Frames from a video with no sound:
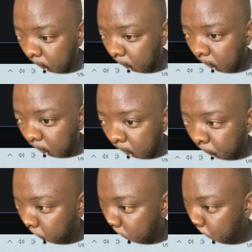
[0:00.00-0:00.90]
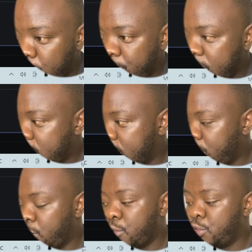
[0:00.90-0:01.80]
Then I'm going to stop this. Then
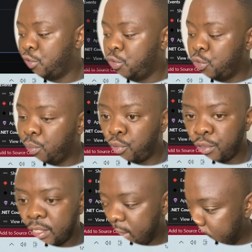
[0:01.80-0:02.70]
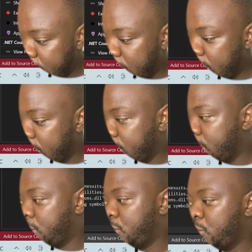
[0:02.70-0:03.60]
we're going to proceed
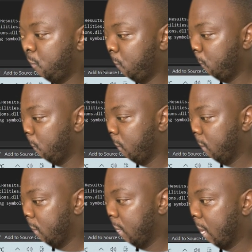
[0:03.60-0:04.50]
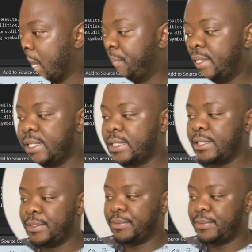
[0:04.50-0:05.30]
to updating.